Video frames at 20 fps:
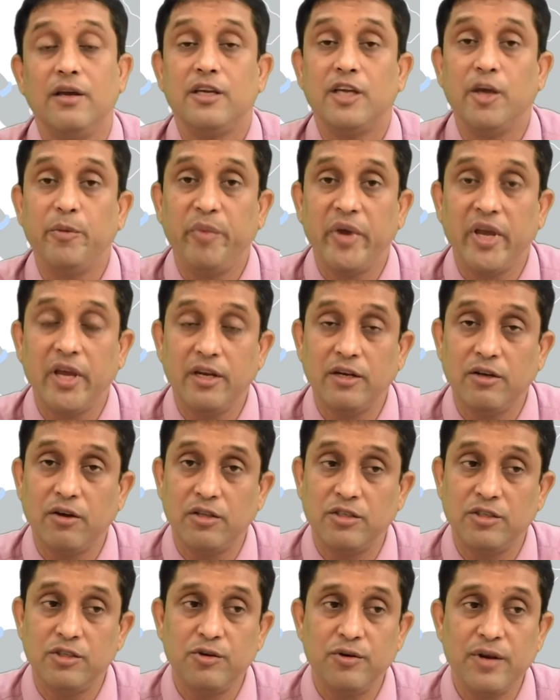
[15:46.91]
keeping in
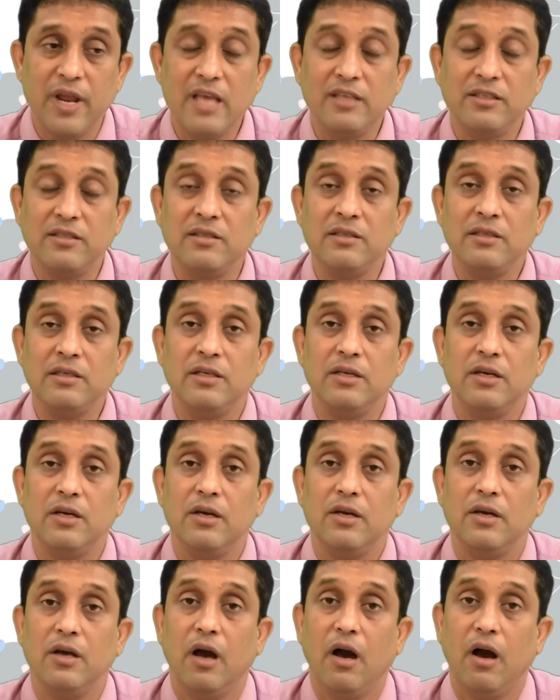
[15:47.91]
consideration
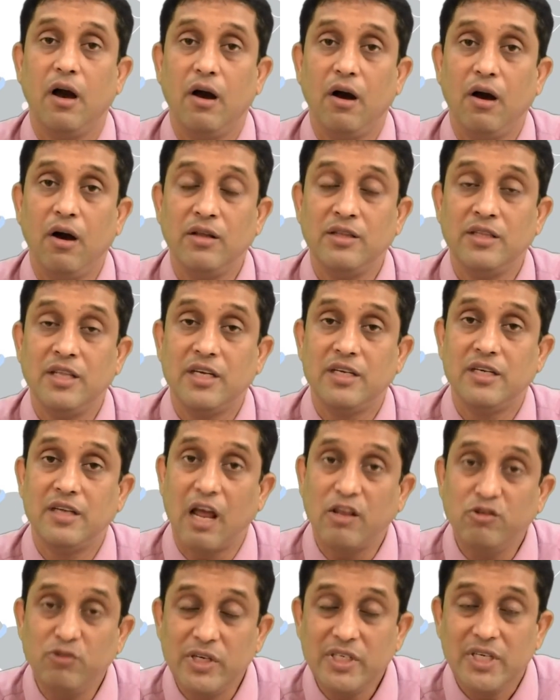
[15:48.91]
the
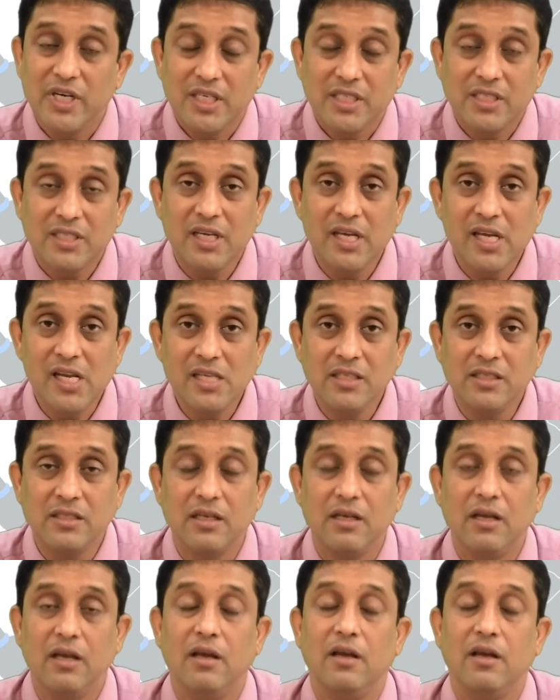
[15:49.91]
graduated skills,